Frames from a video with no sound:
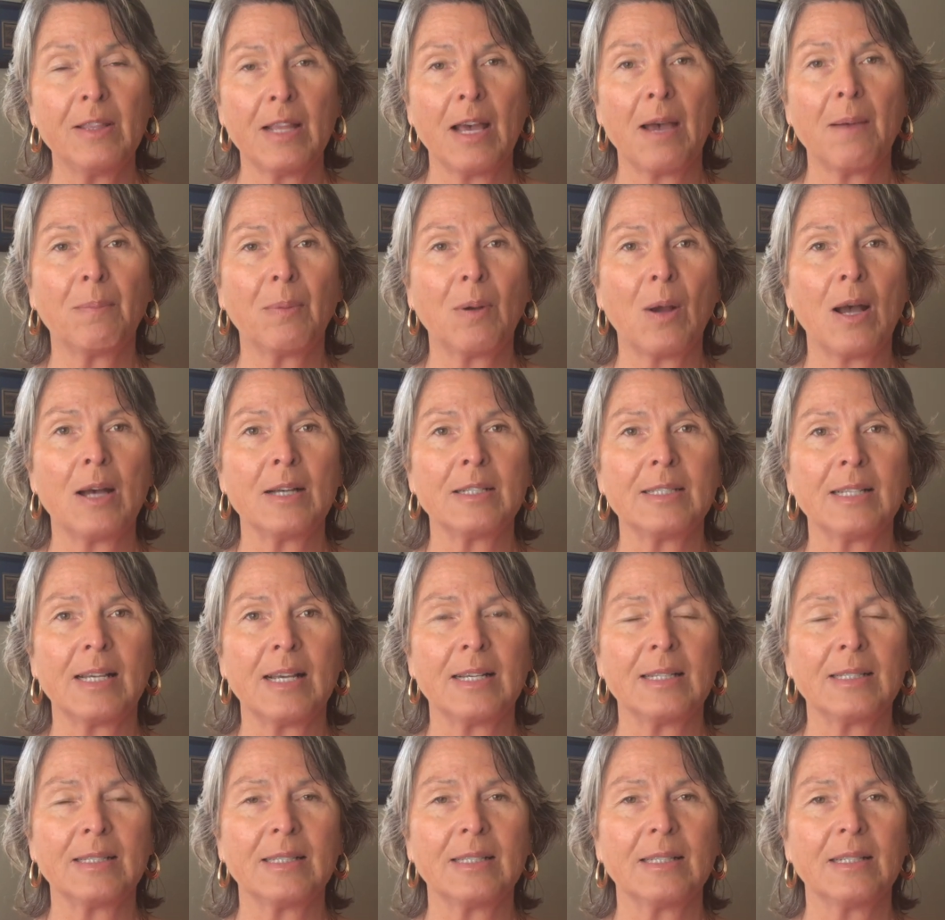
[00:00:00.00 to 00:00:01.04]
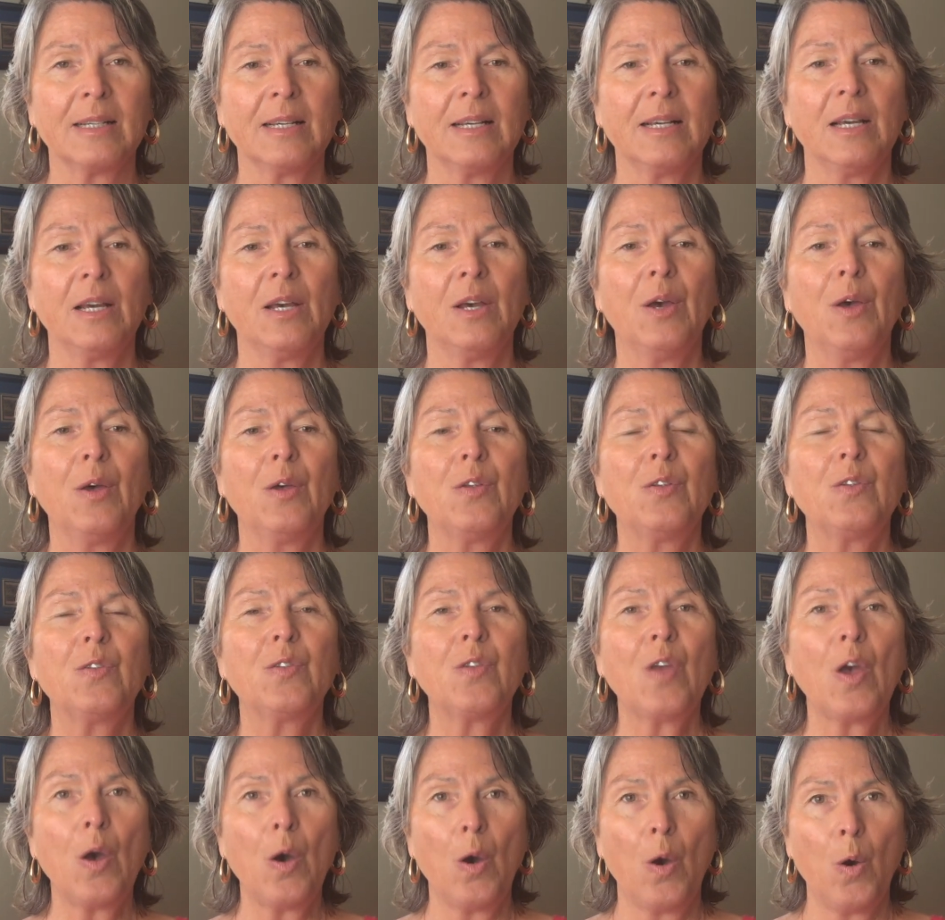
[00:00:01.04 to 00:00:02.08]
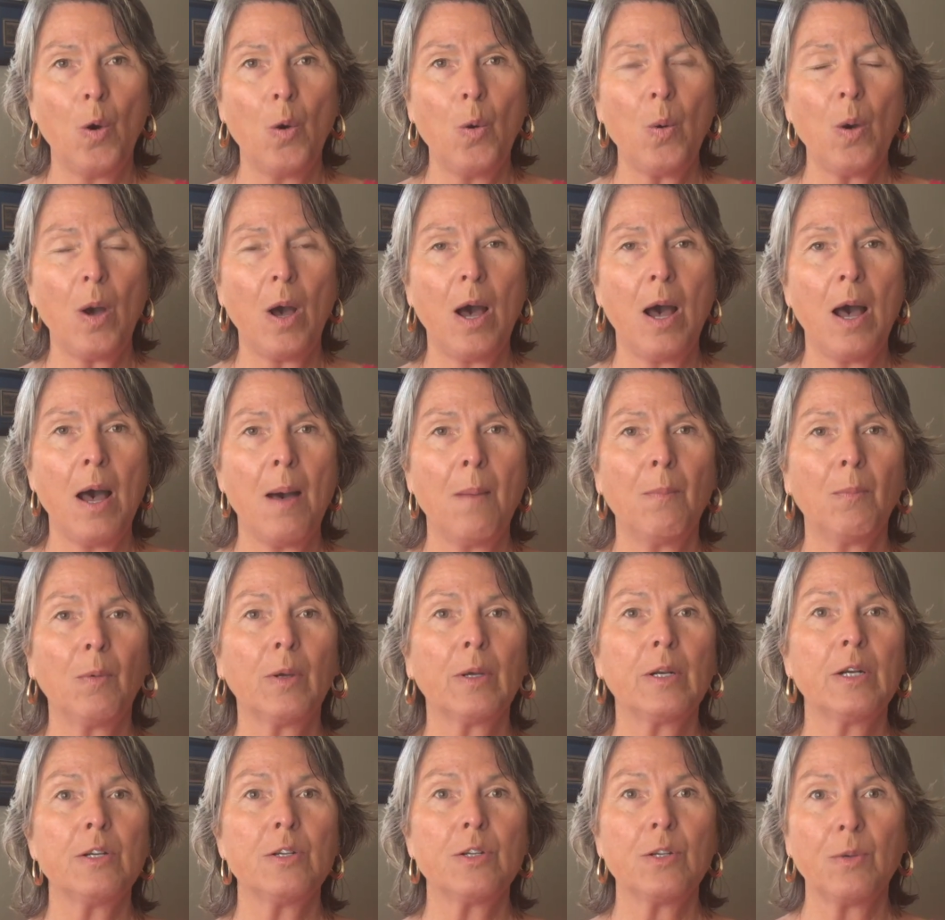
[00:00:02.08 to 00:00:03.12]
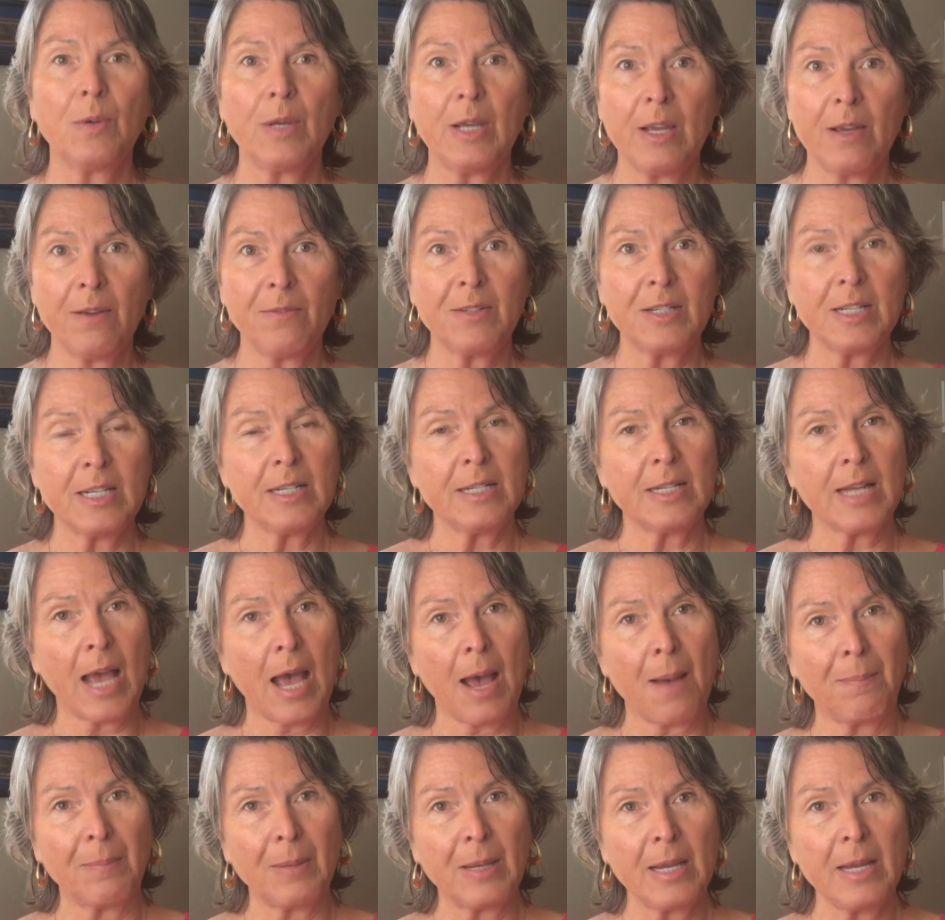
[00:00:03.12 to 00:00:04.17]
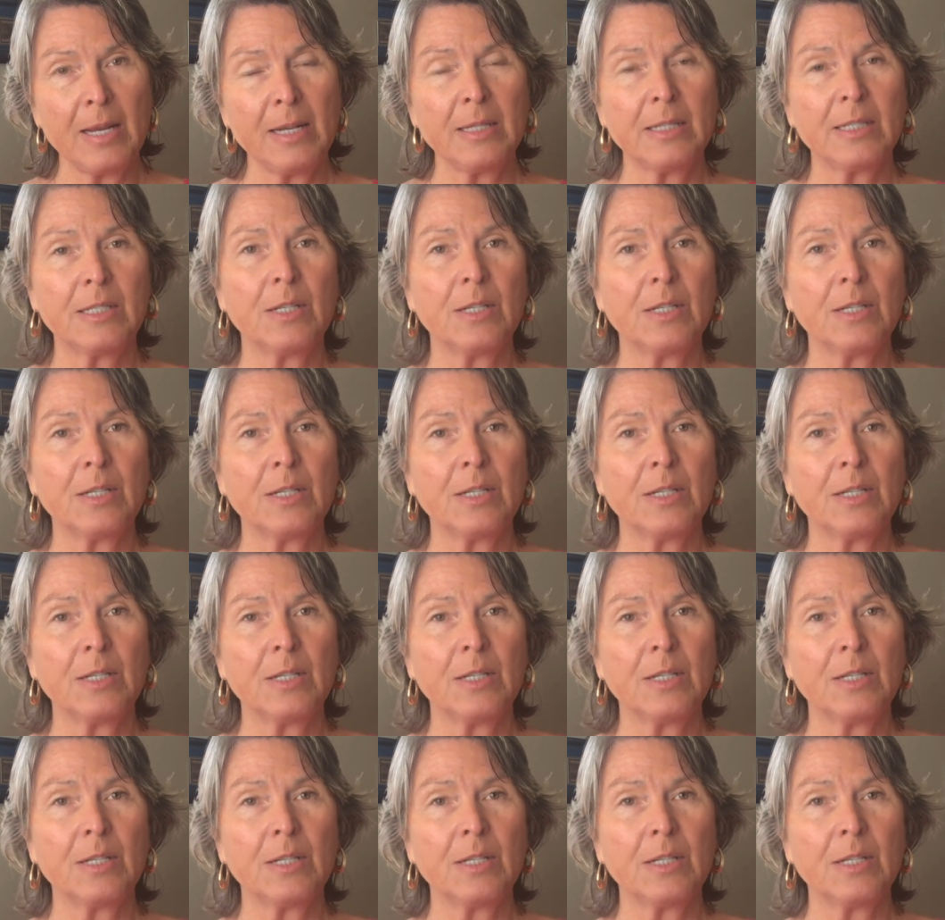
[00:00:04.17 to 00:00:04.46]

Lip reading: in that process. So we're going to do EFT tapping.